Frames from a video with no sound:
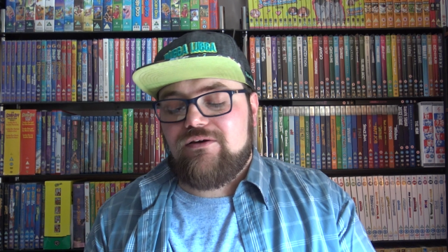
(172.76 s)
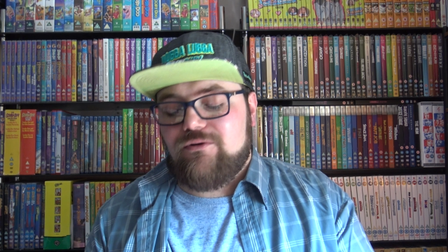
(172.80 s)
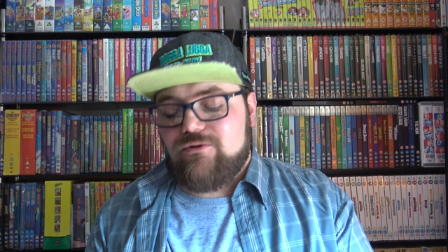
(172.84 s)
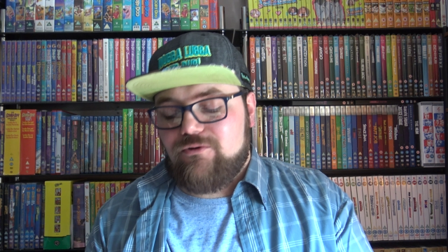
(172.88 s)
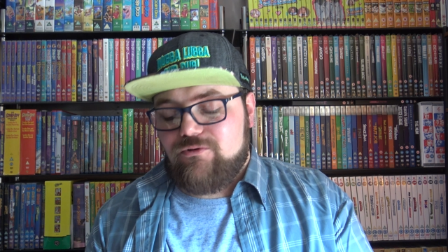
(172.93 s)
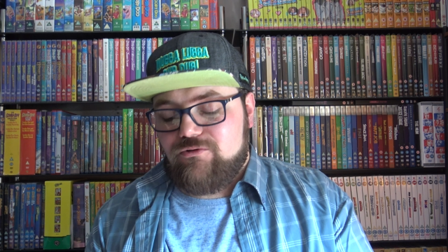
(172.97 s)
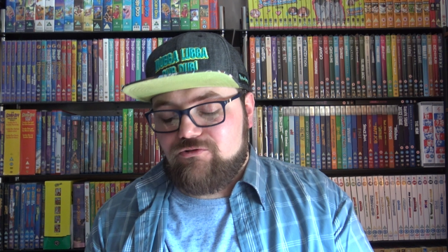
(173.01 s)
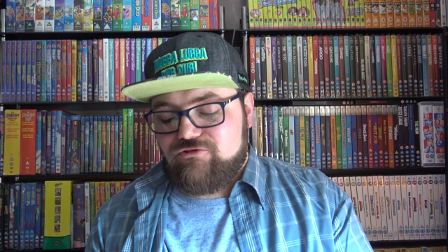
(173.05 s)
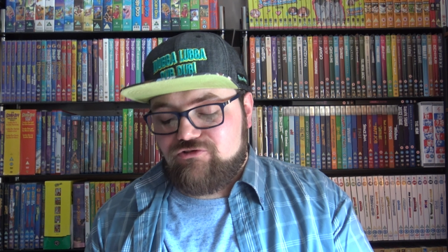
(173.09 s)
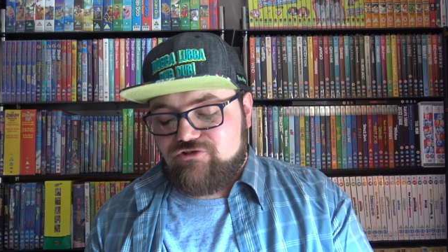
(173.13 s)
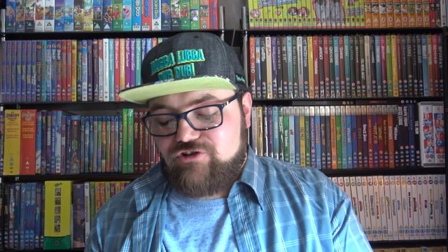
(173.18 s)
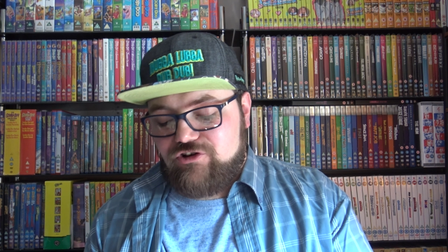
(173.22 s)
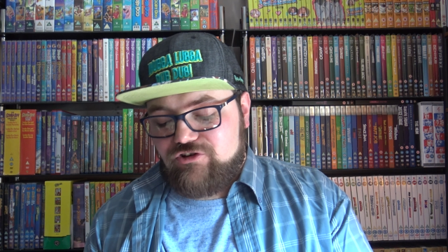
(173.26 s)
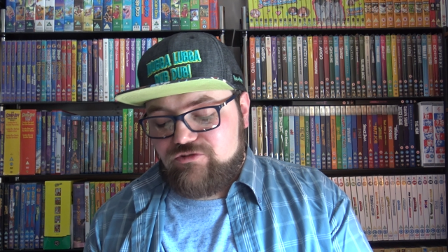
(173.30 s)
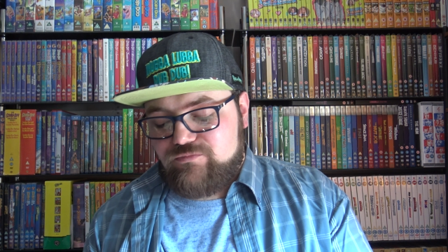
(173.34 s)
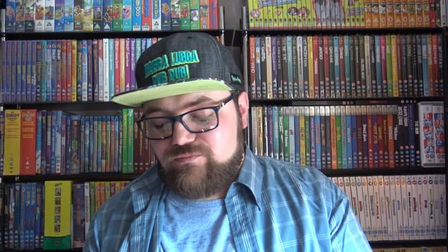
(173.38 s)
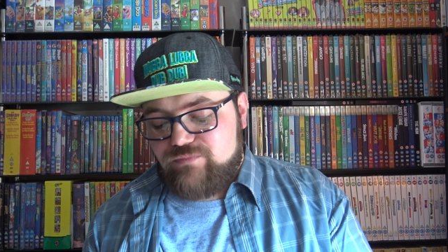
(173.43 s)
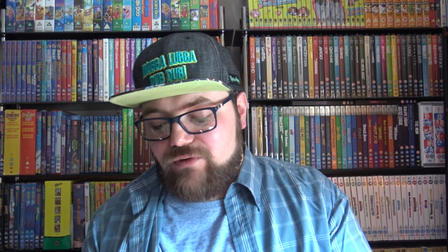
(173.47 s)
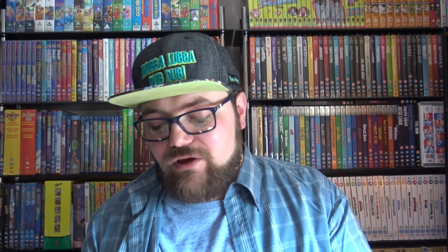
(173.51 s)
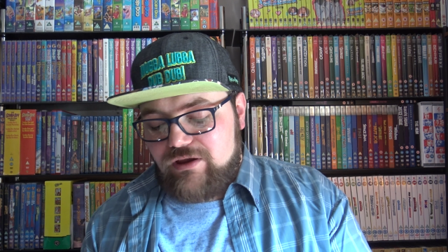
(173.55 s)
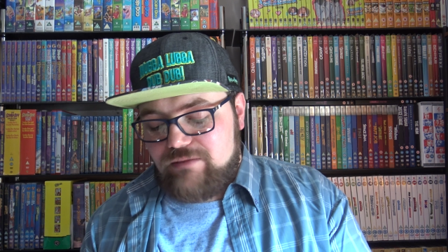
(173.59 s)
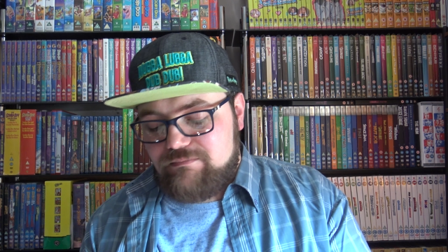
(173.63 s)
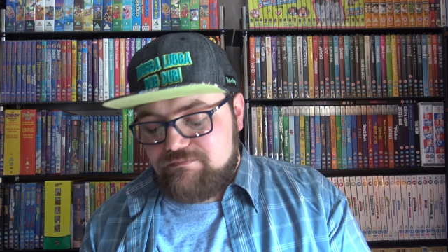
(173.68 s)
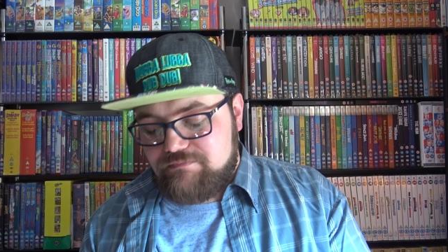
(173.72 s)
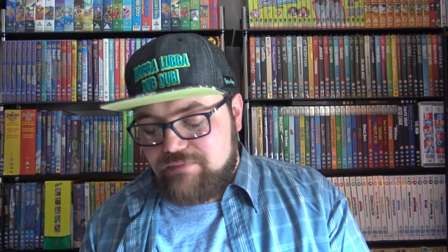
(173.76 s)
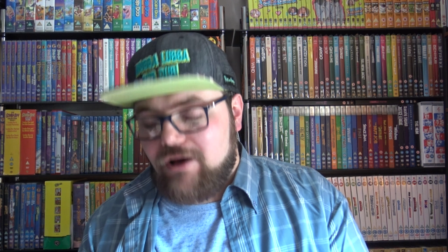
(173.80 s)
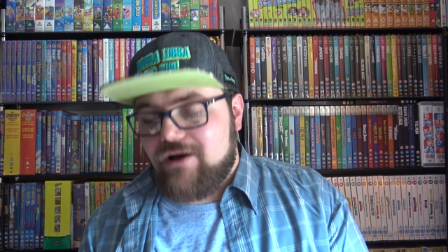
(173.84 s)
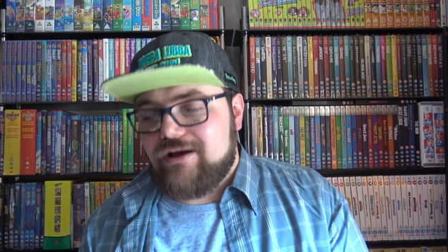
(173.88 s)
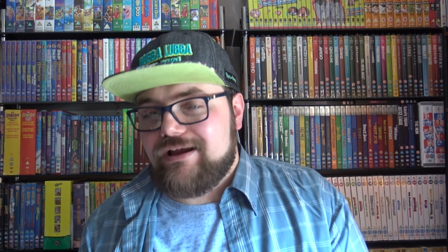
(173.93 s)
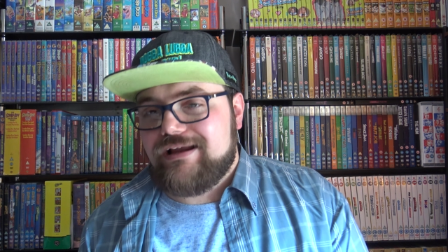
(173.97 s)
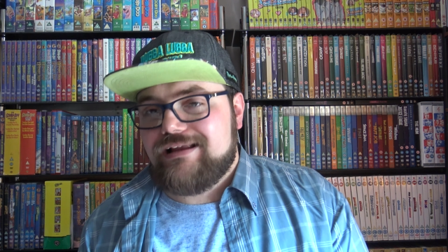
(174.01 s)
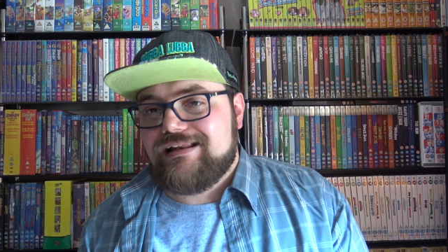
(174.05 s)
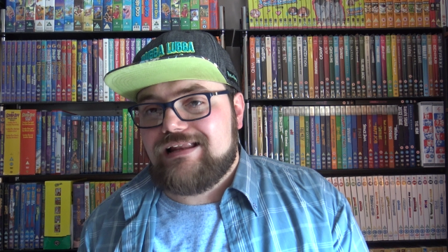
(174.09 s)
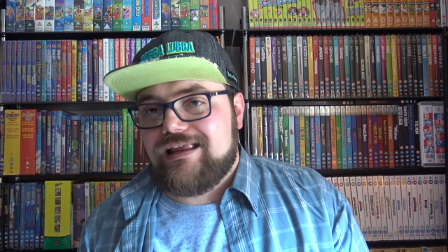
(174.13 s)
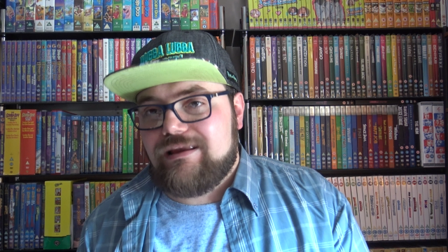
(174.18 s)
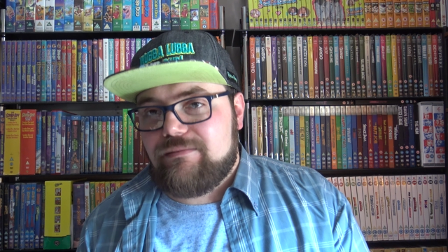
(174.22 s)
or just by
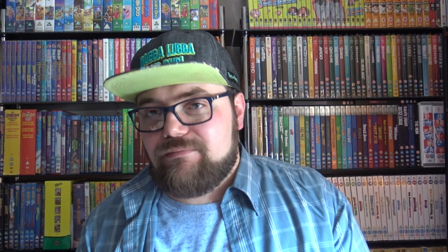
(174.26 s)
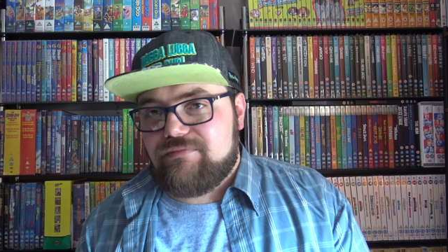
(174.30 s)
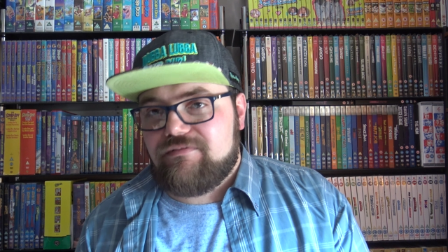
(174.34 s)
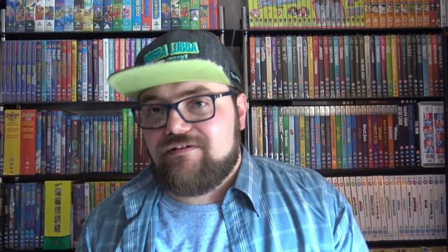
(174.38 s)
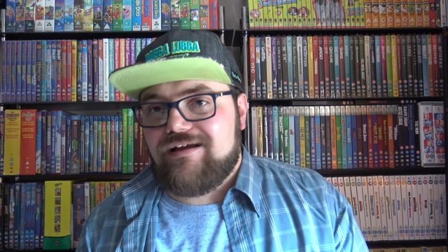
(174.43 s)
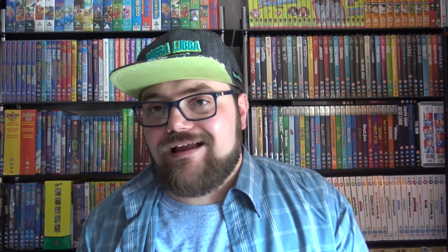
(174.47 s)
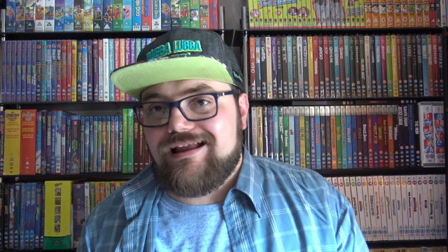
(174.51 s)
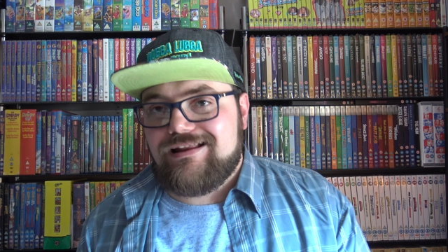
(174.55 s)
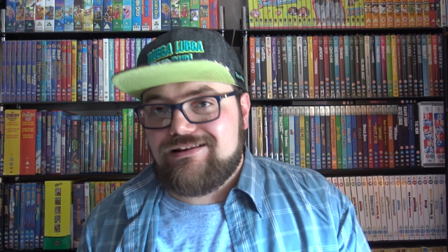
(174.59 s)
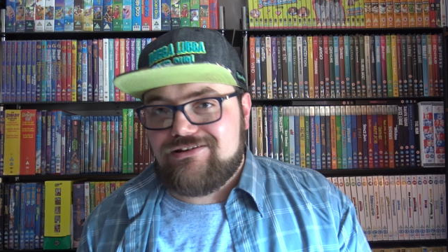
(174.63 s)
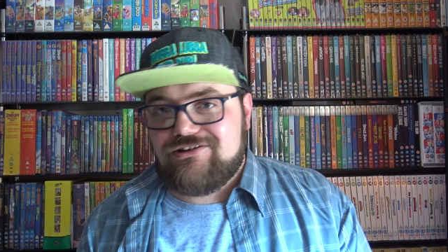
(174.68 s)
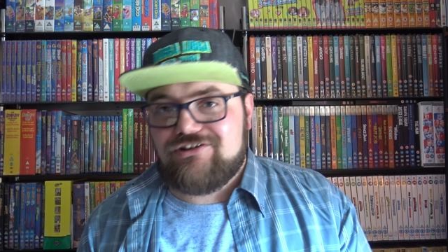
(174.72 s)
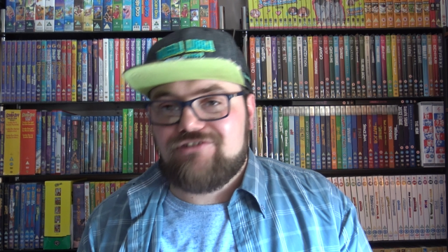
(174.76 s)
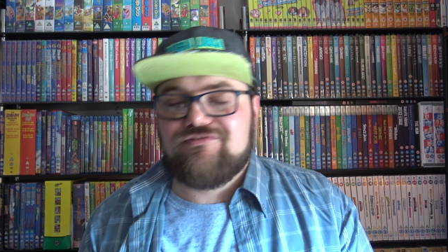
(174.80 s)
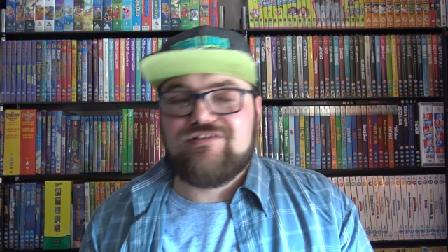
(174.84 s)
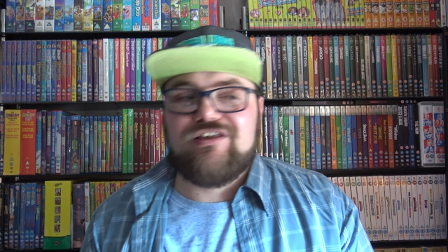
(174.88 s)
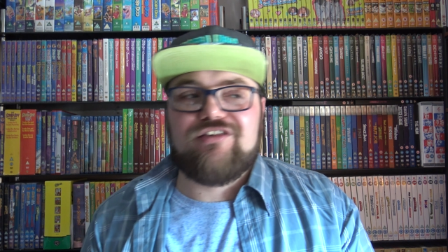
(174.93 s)
buying it brand new.